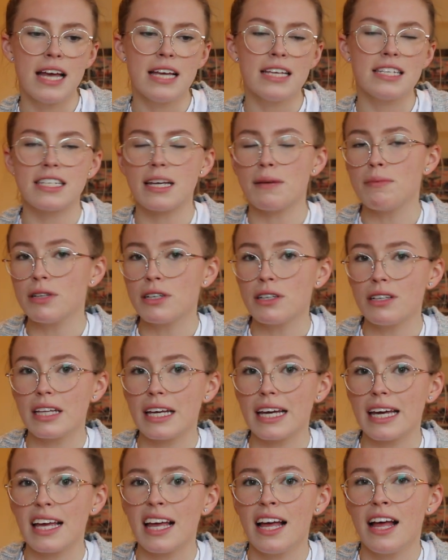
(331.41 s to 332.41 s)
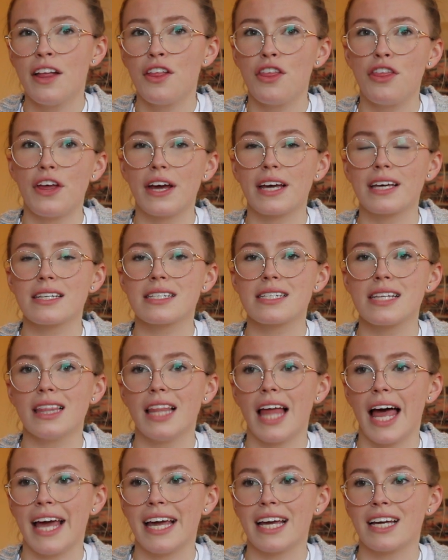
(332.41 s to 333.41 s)
Similarly, things
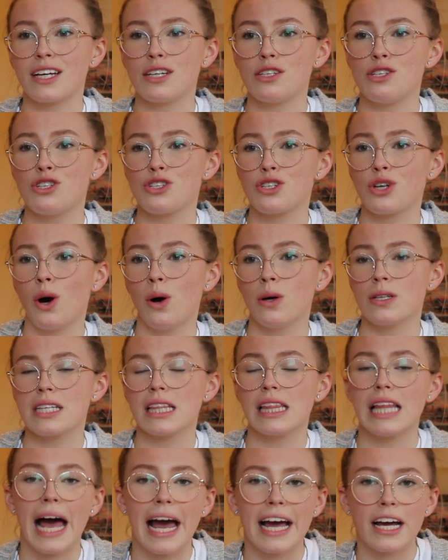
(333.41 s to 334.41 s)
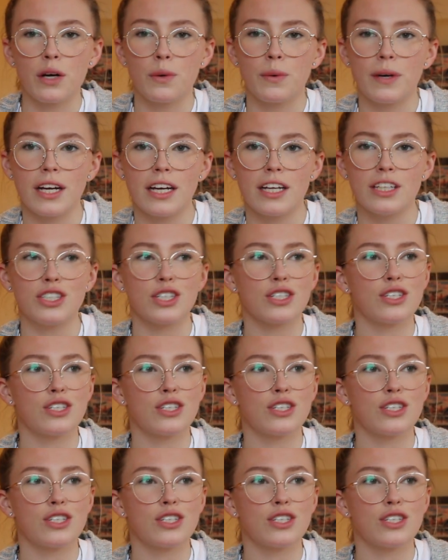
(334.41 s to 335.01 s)
like Scots language,